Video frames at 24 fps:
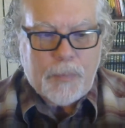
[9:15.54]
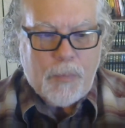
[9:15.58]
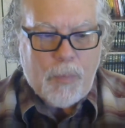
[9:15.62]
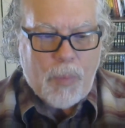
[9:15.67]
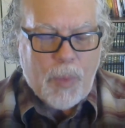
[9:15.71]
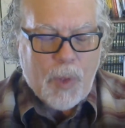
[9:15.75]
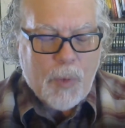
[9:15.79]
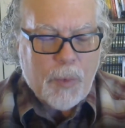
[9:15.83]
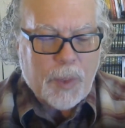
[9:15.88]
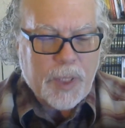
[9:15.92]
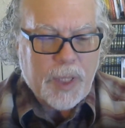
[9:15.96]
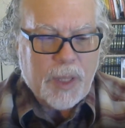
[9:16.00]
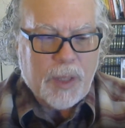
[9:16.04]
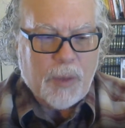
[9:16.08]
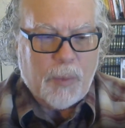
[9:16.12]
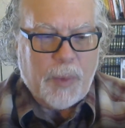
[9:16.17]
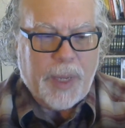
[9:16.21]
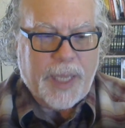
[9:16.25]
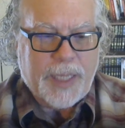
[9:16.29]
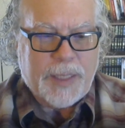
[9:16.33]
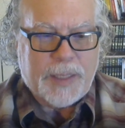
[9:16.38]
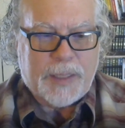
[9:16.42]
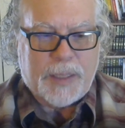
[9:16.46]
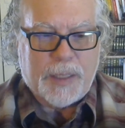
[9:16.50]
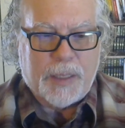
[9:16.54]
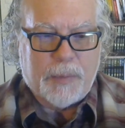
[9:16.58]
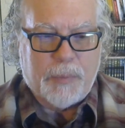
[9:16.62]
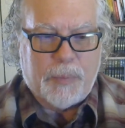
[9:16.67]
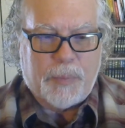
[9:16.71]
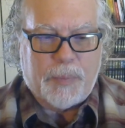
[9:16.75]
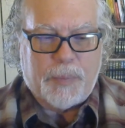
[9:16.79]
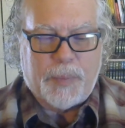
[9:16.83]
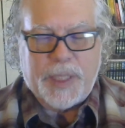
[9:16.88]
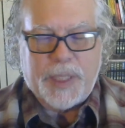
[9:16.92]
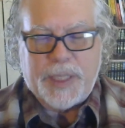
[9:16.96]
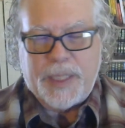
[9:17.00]
one of the ways
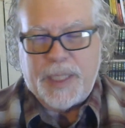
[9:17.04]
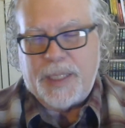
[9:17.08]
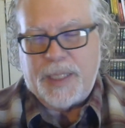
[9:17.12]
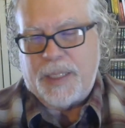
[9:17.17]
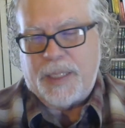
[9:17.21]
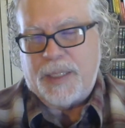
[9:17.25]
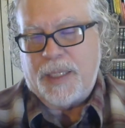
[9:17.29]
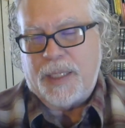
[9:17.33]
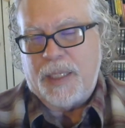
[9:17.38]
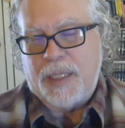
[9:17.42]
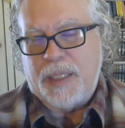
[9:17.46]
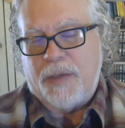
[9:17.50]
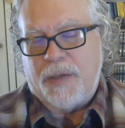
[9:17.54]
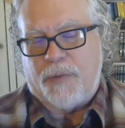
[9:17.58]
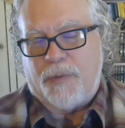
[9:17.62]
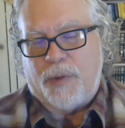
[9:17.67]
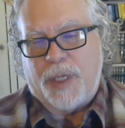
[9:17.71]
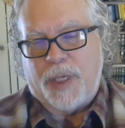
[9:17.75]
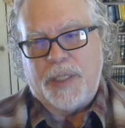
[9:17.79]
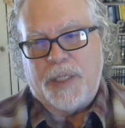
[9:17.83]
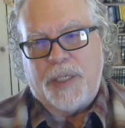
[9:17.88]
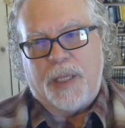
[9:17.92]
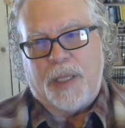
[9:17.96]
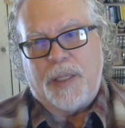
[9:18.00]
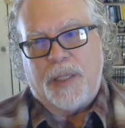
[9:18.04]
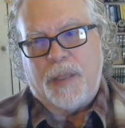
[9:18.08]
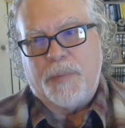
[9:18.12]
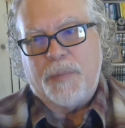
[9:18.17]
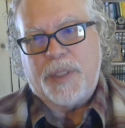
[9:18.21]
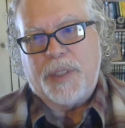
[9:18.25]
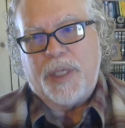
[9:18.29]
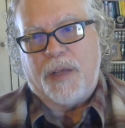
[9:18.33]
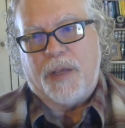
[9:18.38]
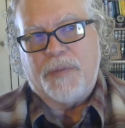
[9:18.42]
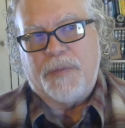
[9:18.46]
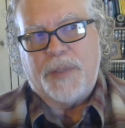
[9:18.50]
businesses can differentiate
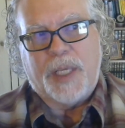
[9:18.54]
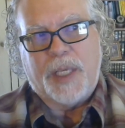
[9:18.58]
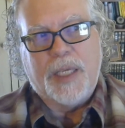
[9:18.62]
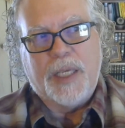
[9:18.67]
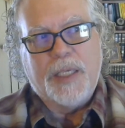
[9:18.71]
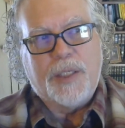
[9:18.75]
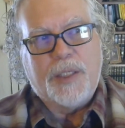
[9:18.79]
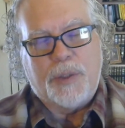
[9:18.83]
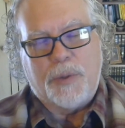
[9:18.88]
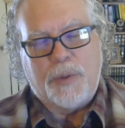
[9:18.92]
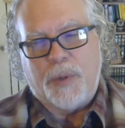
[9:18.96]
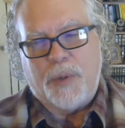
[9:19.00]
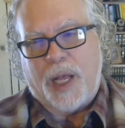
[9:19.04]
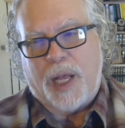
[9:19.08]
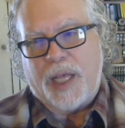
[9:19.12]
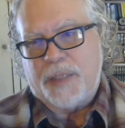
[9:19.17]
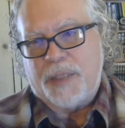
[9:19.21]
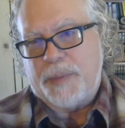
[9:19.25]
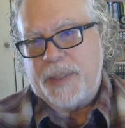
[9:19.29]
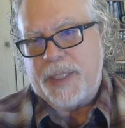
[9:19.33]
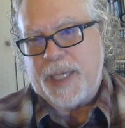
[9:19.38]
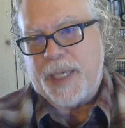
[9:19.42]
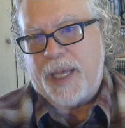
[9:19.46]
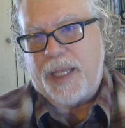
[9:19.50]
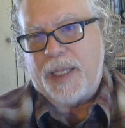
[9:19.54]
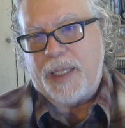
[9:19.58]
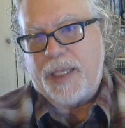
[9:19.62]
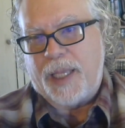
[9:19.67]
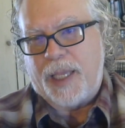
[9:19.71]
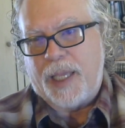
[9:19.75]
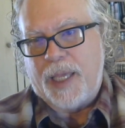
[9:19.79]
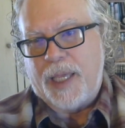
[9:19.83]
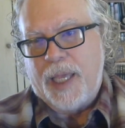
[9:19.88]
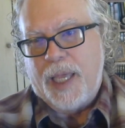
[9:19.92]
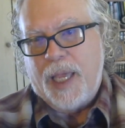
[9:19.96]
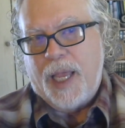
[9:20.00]
themselves is through
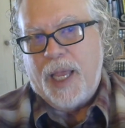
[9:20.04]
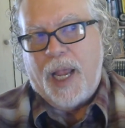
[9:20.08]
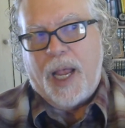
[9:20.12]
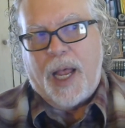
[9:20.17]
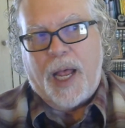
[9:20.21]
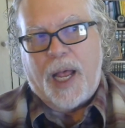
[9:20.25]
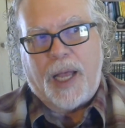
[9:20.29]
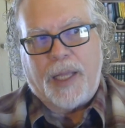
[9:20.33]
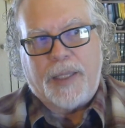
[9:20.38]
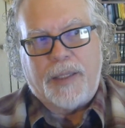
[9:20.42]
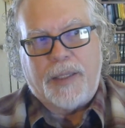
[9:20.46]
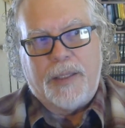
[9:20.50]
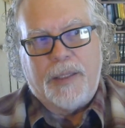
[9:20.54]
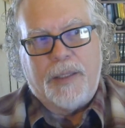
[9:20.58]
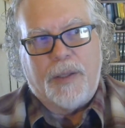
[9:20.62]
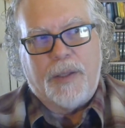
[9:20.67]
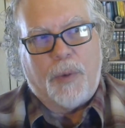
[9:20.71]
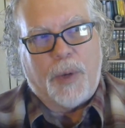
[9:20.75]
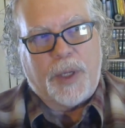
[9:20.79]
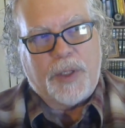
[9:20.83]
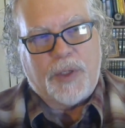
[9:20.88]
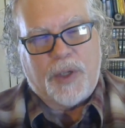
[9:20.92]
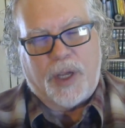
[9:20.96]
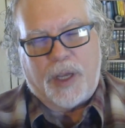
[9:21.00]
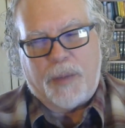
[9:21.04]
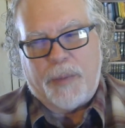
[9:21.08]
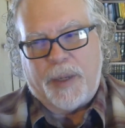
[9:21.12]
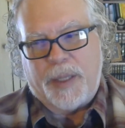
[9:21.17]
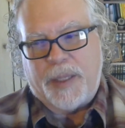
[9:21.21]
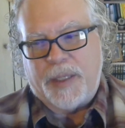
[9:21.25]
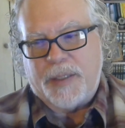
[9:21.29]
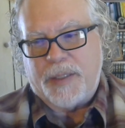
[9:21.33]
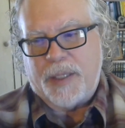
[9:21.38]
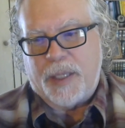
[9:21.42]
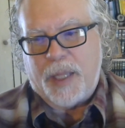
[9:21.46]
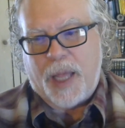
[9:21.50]
hospitality. I know I talk about
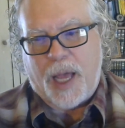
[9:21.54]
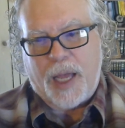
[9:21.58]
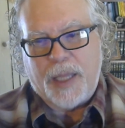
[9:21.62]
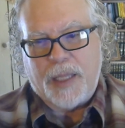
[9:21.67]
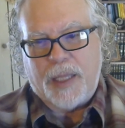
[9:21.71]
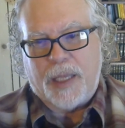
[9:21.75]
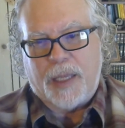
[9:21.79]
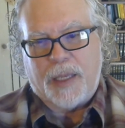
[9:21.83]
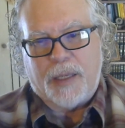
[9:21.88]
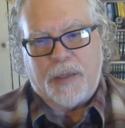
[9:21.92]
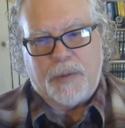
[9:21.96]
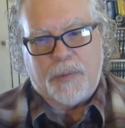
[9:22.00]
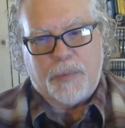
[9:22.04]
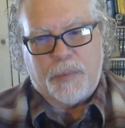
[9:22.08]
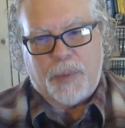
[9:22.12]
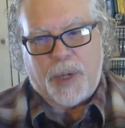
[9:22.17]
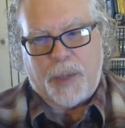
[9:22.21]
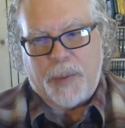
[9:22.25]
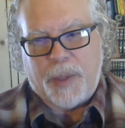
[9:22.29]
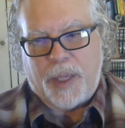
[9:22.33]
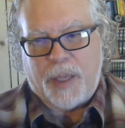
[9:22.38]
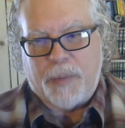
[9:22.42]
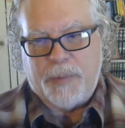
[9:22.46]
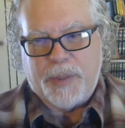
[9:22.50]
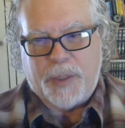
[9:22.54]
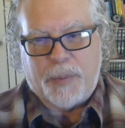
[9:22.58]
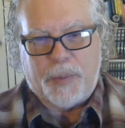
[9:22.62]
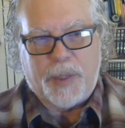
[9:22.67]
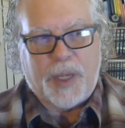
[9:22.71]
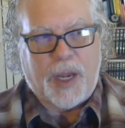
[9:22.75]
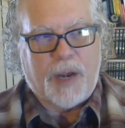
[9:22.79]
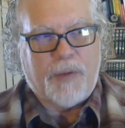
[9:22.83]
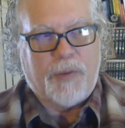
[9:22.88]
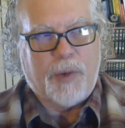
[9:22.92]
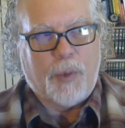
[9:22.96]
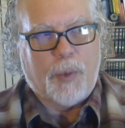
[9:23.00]
this a lot. It probably comes up in
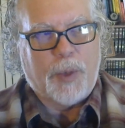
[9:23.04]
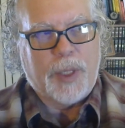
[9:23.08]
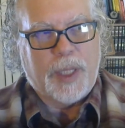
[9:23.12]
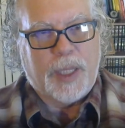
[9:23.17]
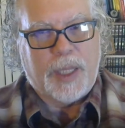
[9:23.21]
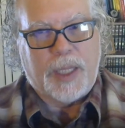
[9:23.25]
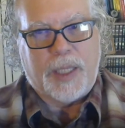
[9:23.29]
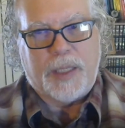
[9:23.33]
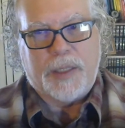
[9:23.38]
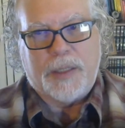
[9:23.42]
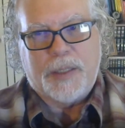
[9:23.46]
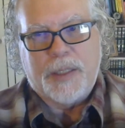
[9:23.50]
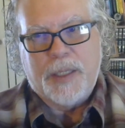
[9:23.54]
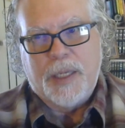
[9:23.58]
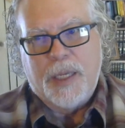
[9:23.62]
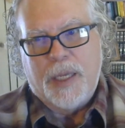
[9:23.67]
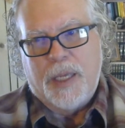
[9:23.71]
every one of these